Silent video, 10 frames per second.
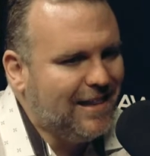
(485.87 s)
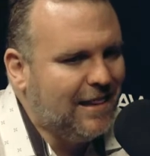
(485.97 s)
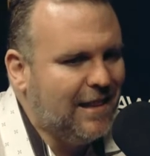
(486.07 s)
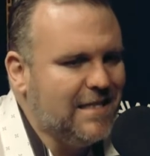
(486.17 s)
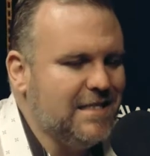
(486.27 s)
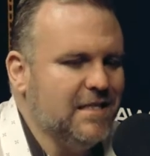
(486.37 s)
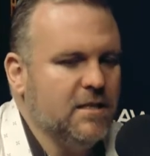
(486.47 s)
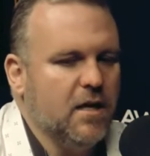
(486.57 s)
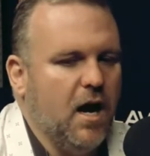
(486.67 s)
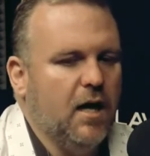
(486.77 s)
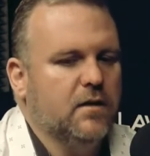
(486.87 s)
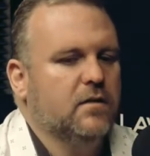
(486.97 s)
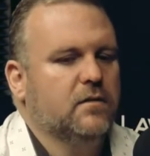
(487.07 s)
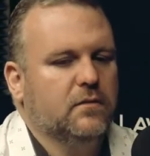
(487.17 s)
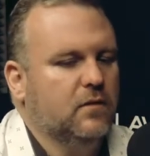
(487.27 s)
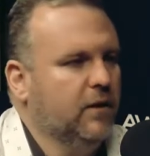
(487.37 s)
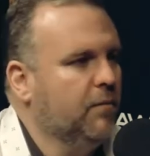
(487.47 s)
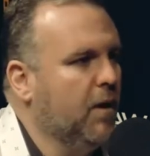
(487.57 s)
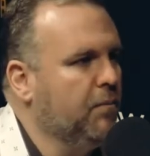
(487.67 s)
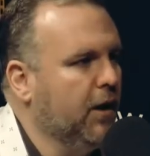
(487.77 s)
this is not
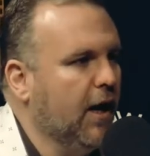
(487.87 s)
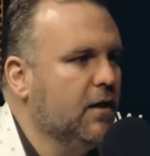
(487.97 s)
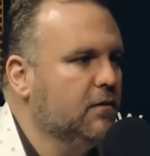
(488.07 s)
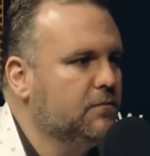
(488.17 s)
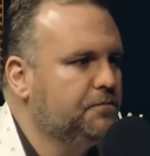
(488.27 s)
in my plan.